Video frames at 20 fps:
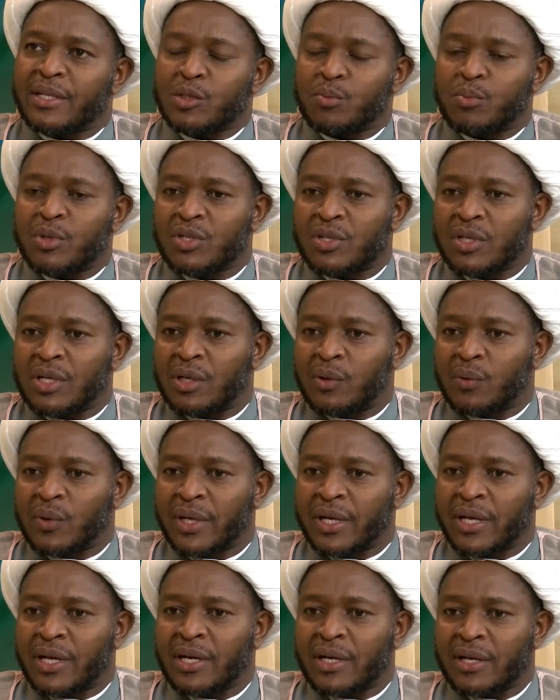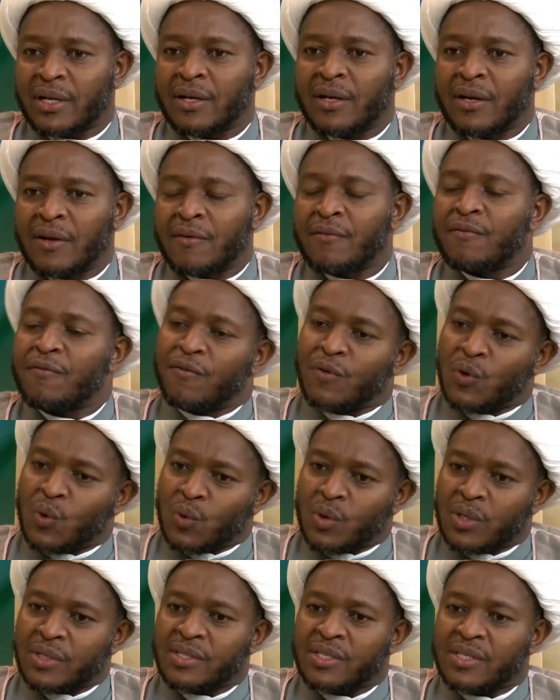especially our young
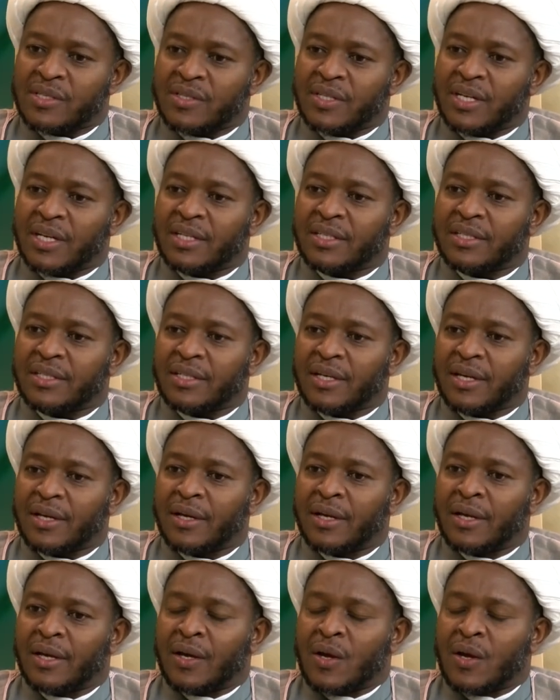viewers, is that